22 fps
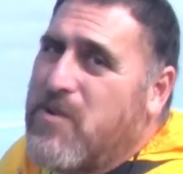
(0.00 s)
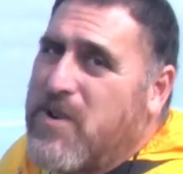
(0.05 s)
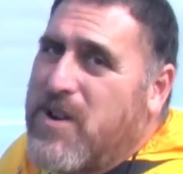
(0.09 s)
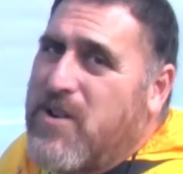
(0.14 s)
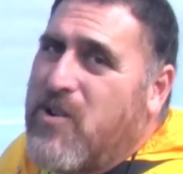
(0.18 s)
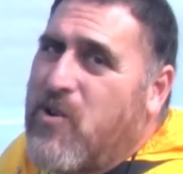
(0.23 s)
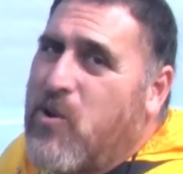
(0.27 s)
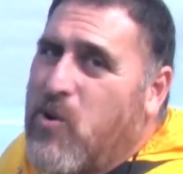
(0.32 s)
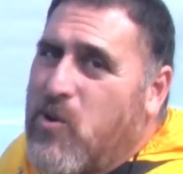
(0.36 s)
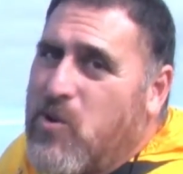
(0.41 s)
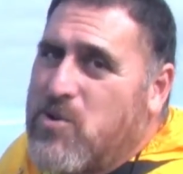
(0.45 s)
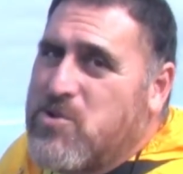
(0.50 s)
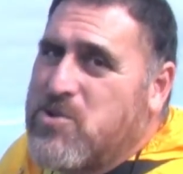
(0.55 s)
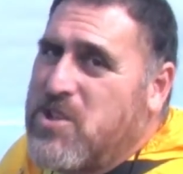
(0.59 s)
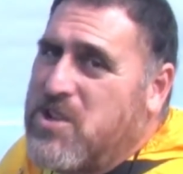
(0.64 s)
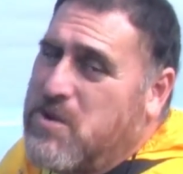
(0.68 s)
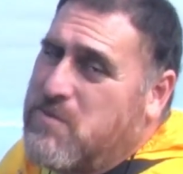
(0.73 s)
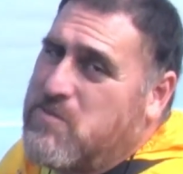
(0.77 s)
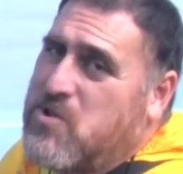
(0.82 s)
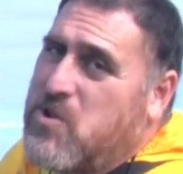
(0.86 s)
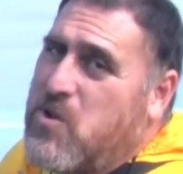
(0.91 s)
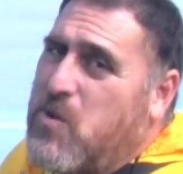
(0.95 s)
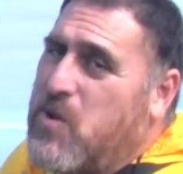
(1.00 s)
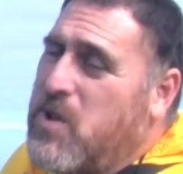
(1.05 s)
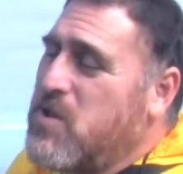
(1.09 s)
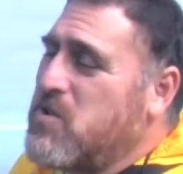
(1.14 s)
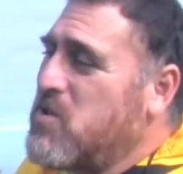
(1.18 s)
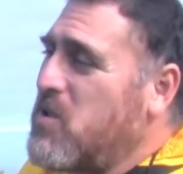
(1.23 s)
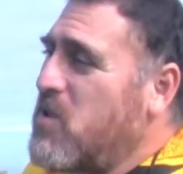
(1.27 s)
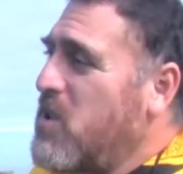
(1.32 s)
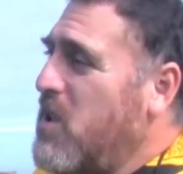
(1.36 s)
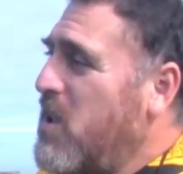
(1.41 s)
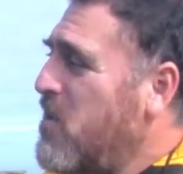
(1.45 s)
wear holes in them so
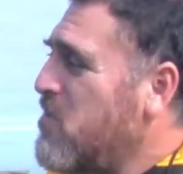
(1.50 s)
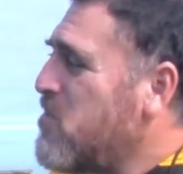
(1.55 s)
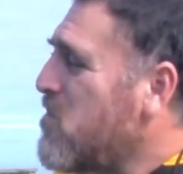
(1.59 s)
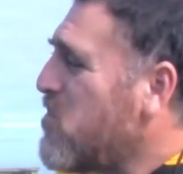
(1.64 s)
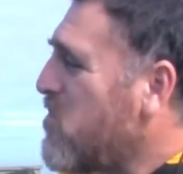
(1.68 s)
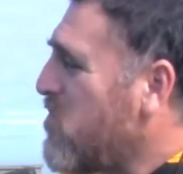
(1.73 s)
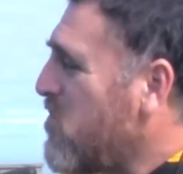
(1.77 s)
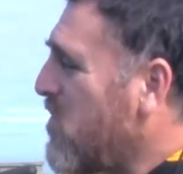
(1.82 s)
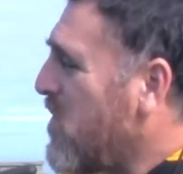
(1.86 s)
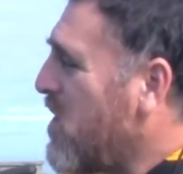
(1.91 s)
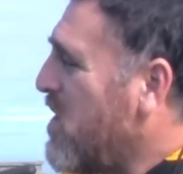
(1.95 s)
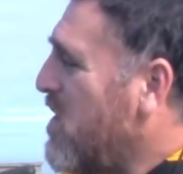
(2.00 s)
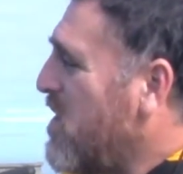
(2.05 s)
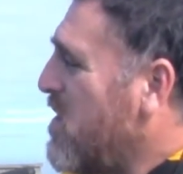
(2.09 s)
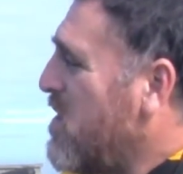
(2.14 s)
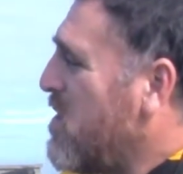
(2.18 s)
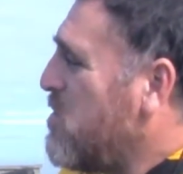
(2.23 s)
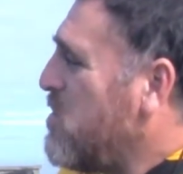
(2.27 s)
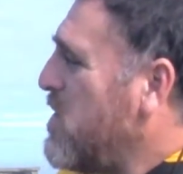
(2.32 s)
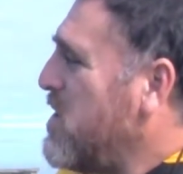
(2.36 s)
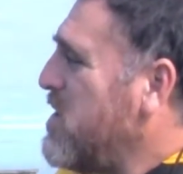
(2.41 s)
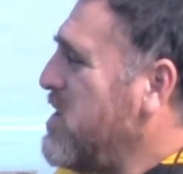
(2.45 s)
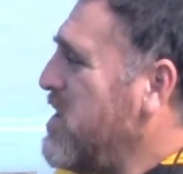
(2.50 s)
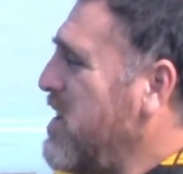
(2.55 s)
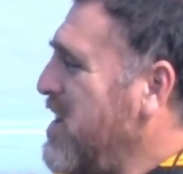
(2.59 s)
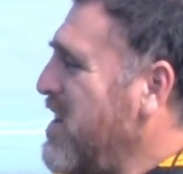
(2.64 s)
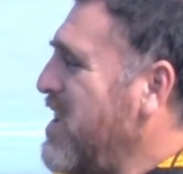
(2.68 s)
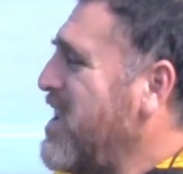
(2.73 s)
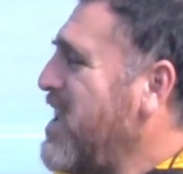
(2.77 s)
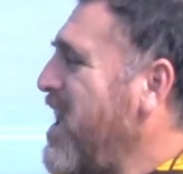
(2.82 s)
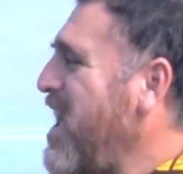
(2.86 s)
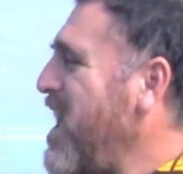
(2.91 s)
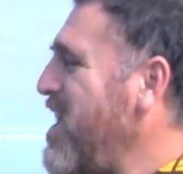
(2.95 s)
easily. But in
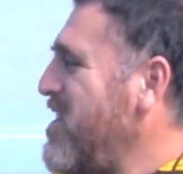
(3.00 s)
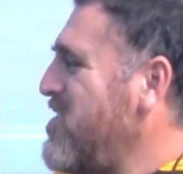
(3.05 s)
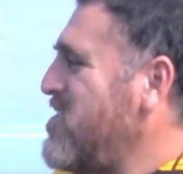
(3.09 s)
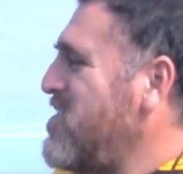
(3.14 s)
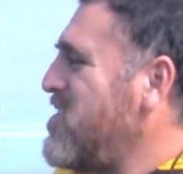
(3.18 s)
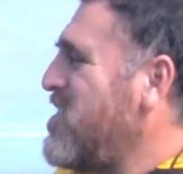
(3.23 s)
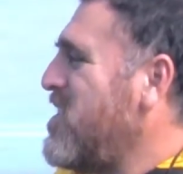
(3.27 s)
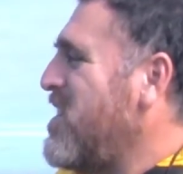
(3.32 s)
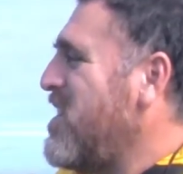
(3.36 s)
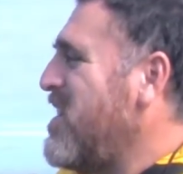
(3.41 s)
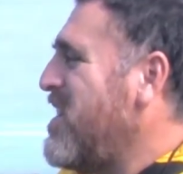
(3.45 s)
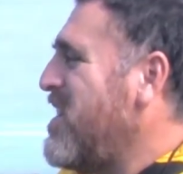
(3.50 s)
any case,